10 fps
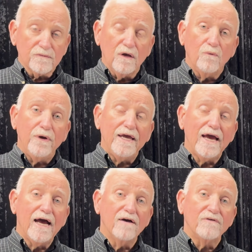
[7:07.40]
We
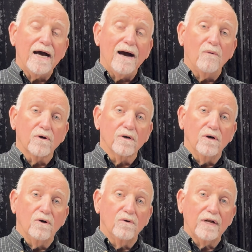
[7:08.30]
have our
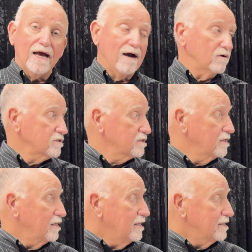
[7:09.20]
own house.
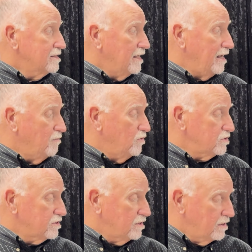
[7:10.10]

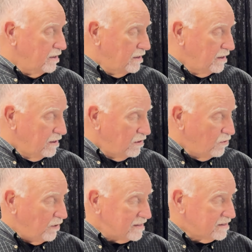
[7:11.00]
Tenemos
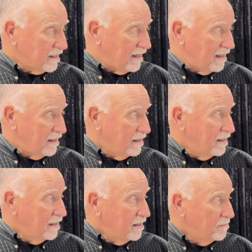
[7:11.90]
nuestra
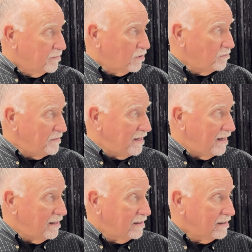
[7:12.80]

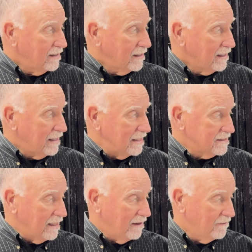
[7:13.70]
propia
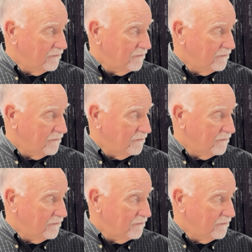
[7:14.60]
casa.